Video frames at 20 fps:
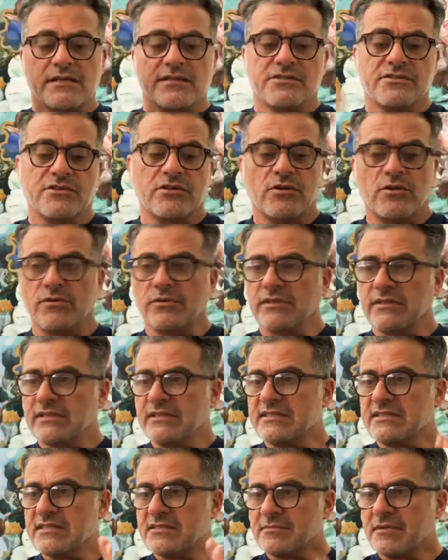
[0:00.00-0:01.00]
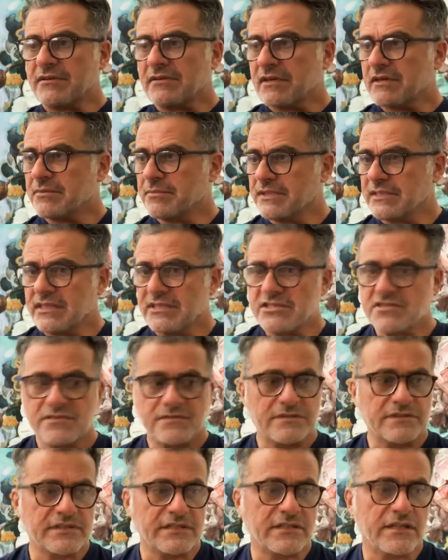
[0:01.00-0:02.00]
So this is my recommendation
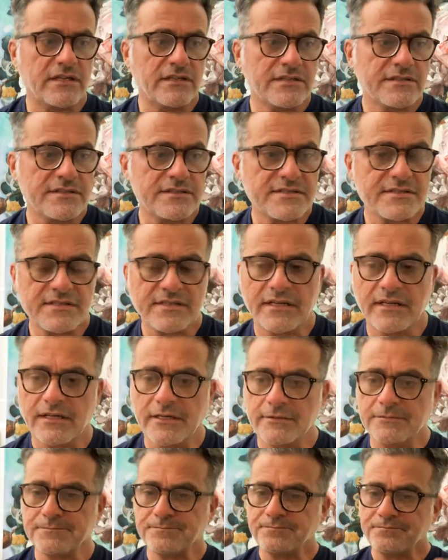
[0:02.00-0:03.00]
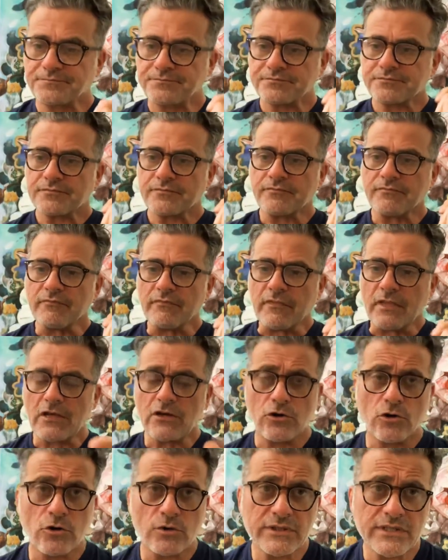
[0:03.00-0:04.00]
for the colors. Um,
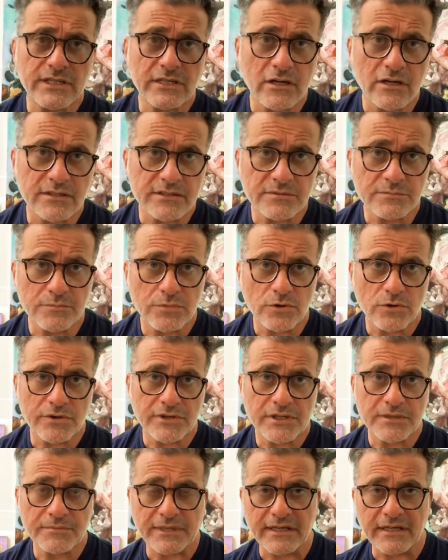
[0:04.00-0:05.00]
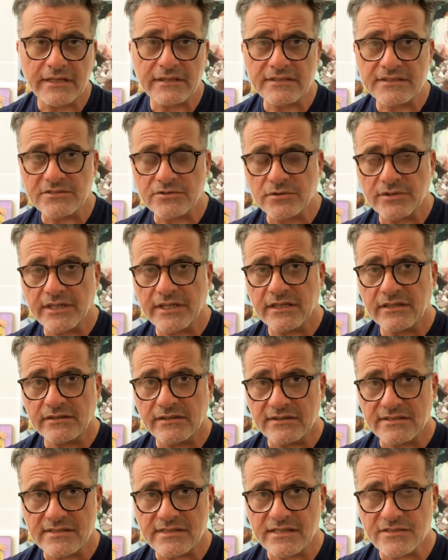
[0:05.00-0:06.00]
Koenig Art Emporium, again, is located
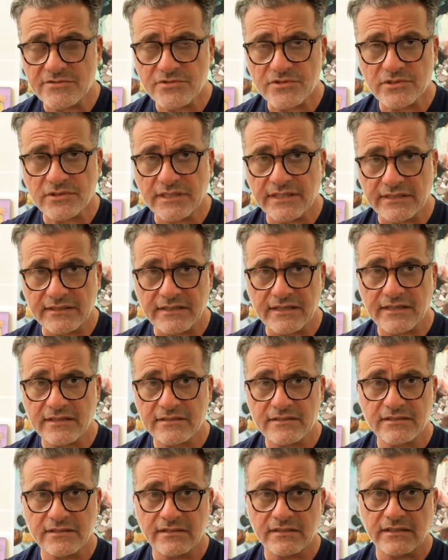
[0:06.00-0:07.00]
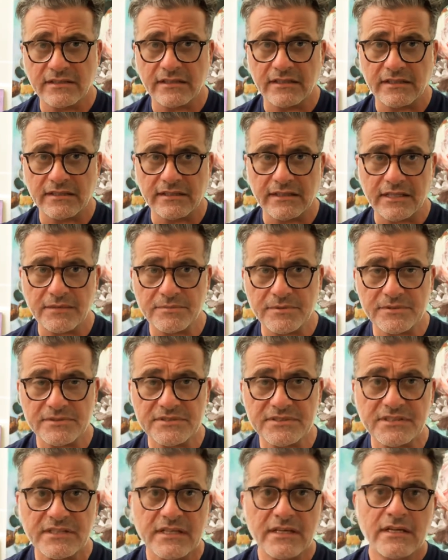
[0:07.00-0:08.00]
on Central and 10th on uh,
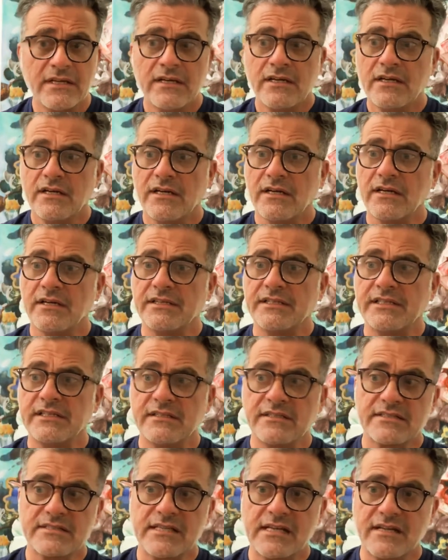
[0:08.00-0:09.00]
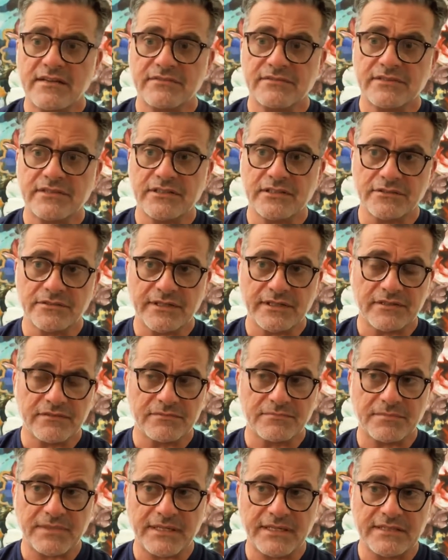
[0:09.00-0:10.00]
Naples. Uh, he does have the array
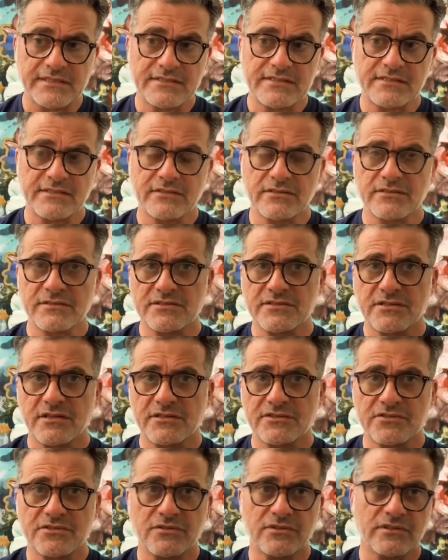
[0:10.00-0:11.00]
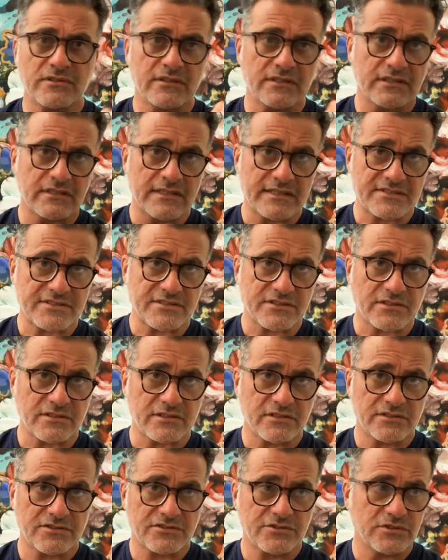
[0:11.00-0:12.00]
of paints. There's also a lesser
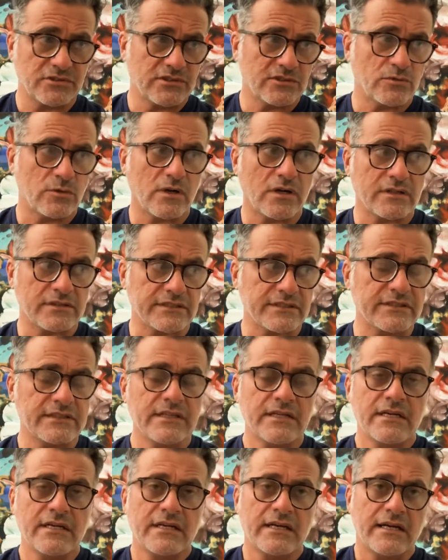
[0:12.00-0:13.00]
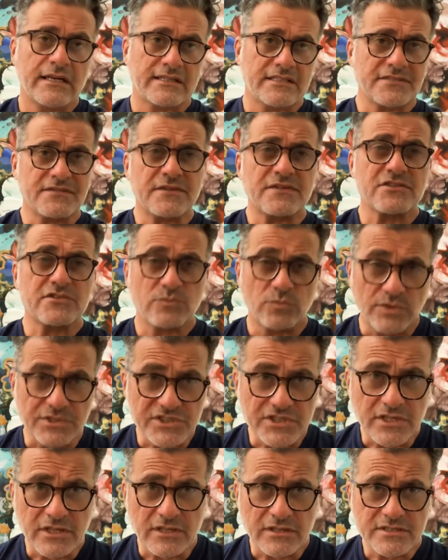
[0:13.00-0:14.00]
student quality. And as far as
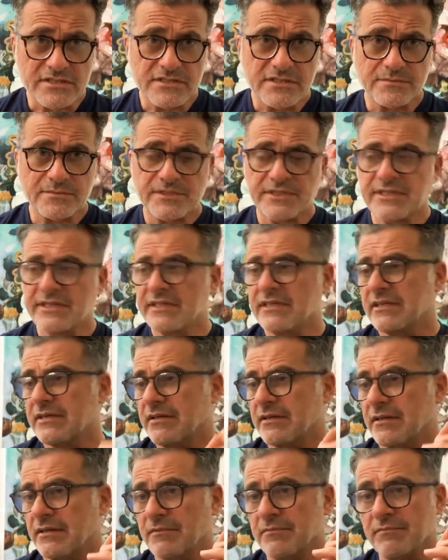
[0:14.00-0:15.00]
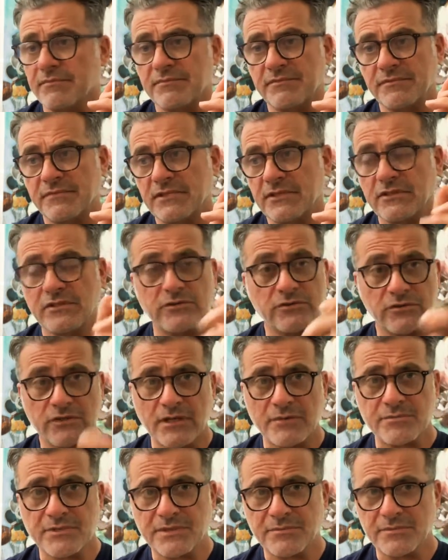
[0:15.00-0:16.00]
which colors to bring, um, you know, do
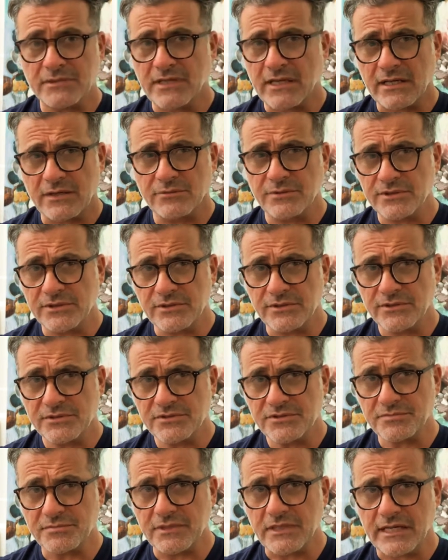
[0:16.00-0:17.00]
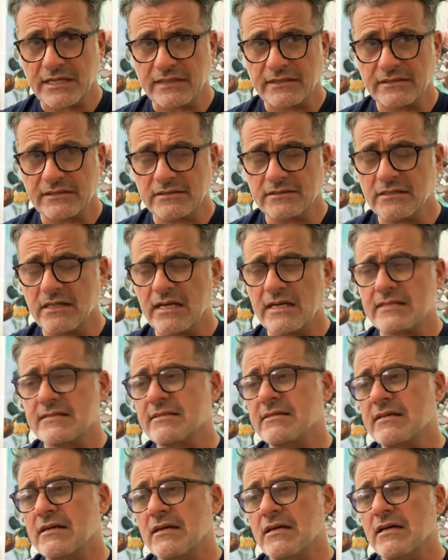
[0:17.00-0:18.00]
not bring black. We don't use black in
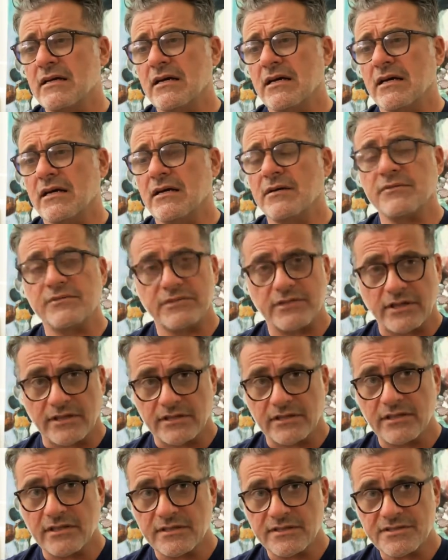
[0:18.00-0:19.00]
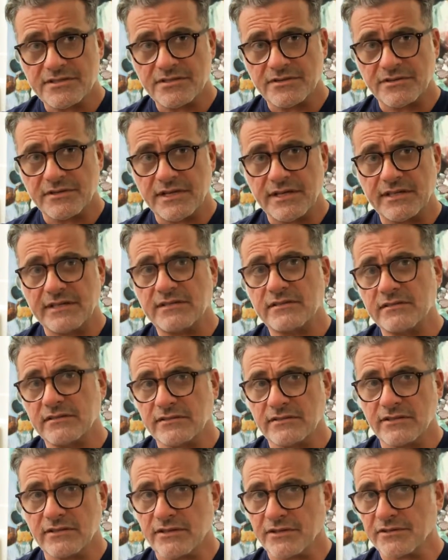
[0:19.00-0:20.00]
class. Uh, dark colors are great,
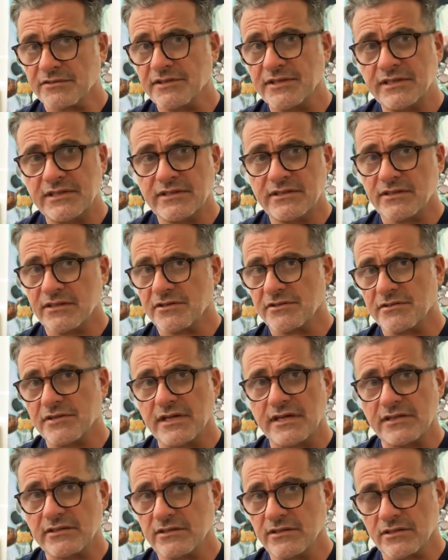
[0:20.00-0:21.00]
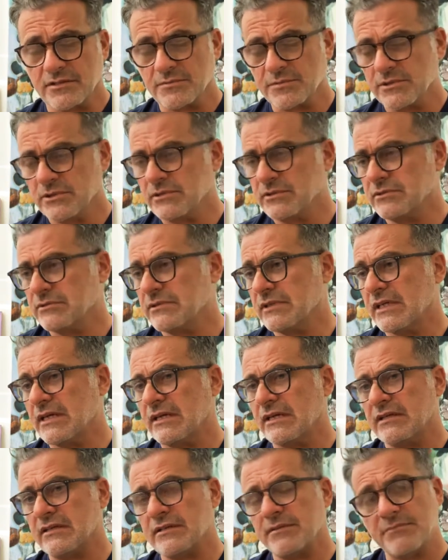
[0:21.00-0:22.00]
dark green, dark red, dark blue,
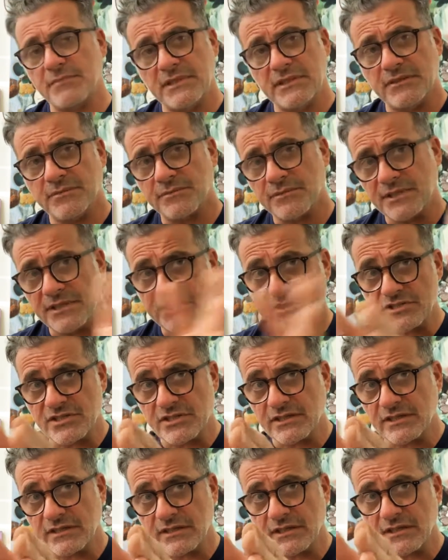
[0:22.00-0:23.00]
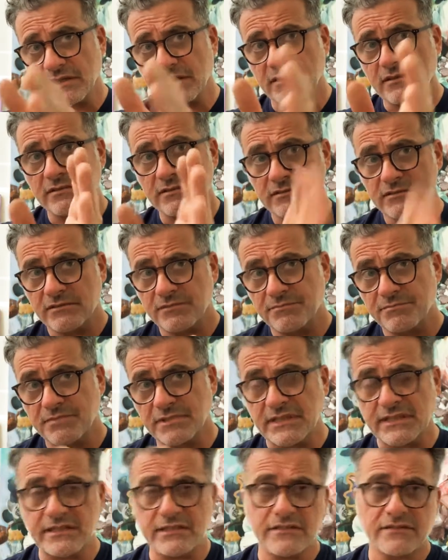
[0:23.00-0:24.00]
and medium range, and uh,
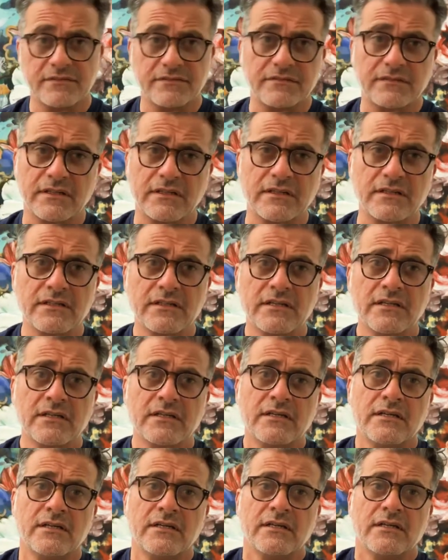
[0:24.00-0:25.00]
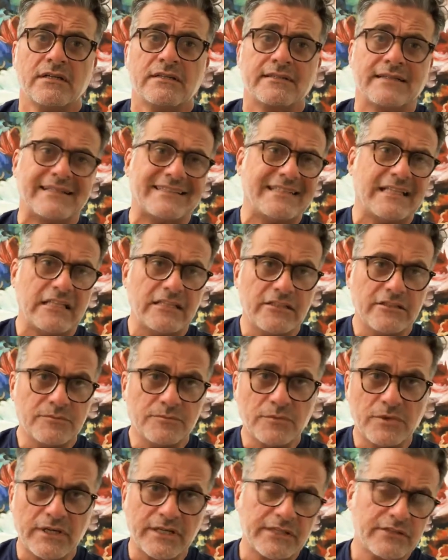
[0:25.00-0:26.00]
plenty of uh,
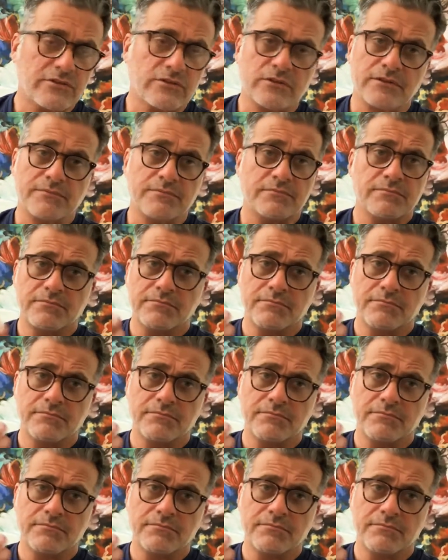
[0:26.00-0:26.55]
titanium white or